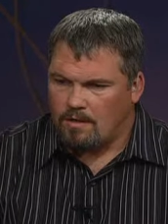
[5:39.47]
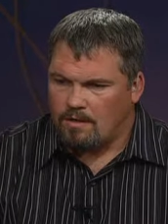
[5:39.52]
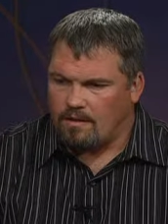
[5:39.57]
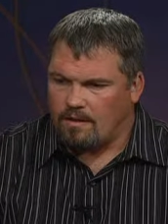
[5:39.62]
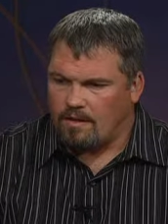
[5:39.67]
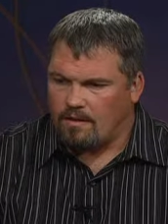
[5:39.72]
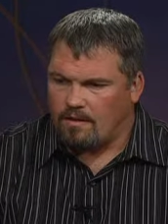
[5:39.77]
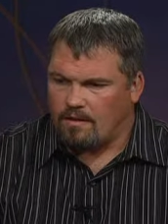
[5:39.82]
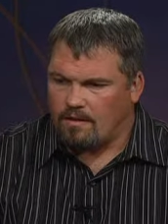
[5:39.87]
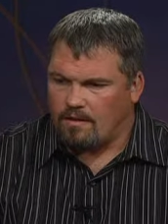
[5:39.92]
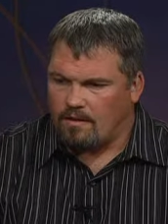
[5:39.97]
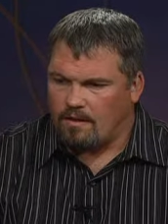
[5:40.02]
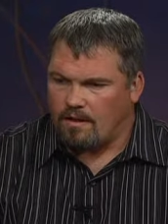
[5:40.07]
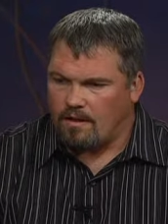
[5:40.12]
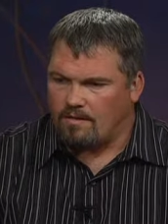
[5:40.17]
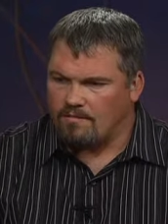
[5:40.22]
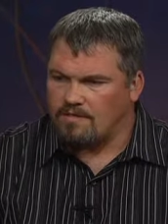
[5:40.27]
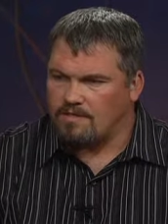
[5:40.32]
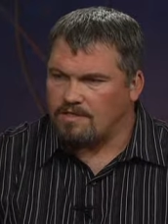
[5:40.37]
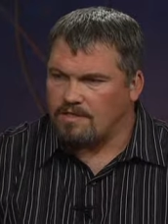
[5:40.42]
and then
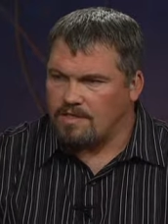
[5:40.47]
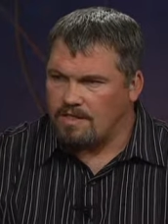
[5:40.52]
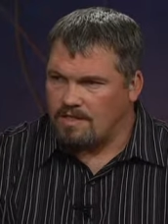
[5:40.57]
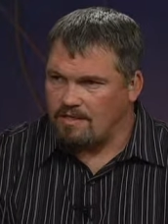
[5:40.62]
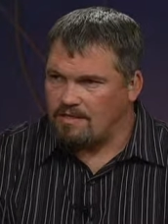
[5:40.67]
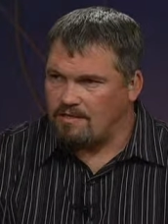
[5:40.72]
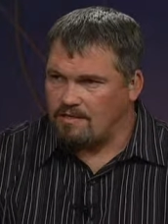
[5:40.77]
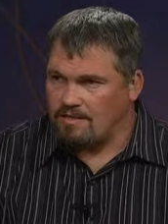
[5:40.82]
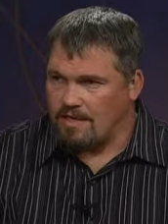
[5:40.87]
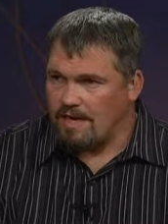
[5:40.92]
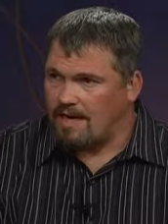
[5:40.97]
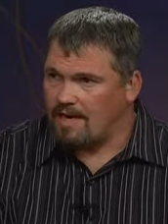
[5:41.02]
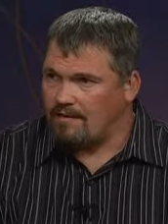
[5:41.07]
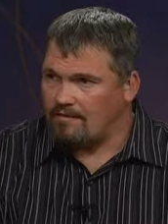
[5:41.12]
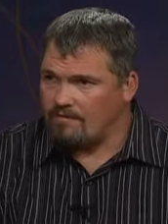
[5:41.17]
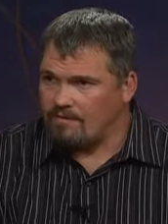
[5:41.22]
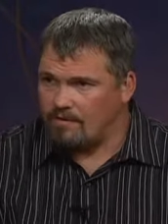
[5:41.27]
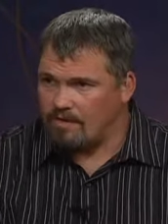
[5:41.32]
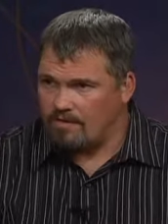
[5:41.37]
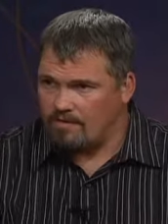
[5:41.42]
obviously he died
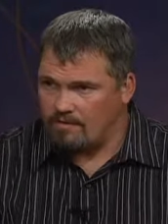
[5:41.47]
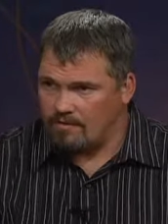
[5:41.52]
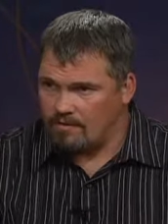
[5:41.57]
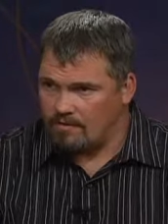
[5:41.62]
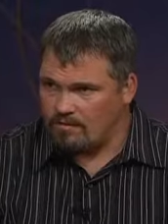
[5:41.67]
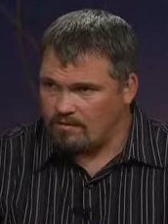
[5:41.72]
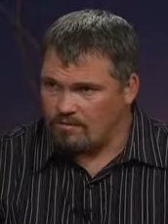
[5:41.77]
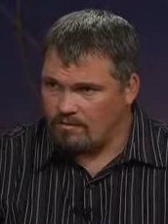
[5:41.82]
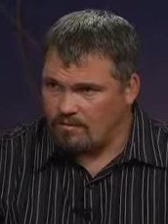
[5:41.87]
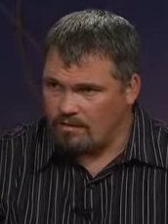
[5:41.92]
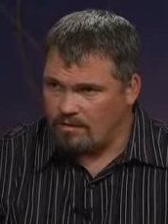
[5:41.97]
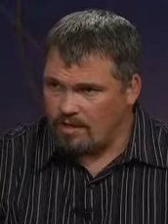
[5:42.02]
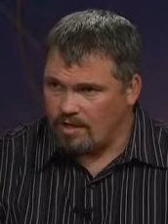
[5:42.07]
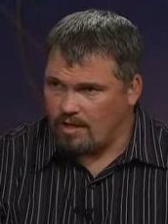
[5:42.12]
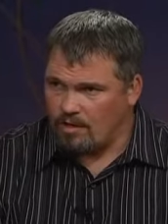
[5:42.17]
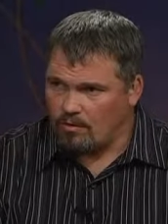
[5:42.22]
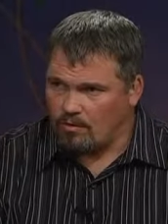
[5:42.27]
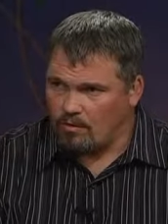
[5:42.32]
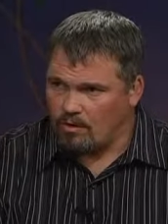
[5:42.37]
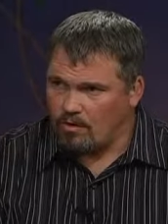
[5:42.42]
of a, of a
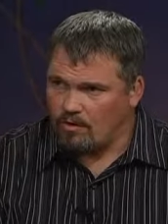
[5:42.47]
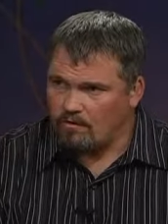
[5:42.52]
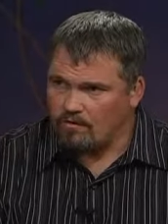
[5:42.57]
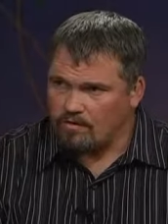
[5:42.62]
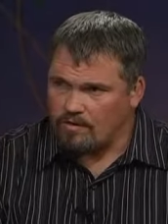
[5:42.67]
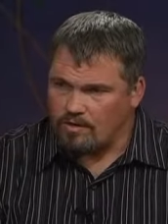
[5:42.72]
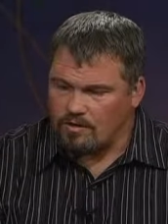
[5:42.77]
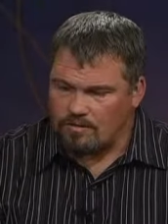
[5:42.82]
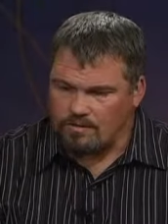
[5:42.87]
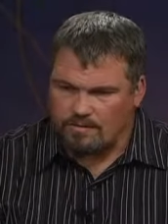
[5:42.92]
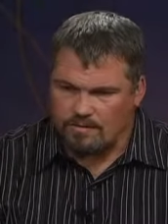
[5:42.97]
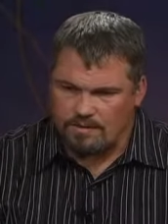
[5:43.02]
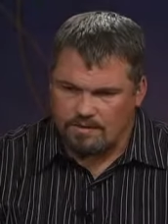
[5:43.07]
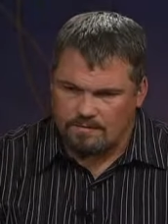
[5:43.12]
heroin overdose.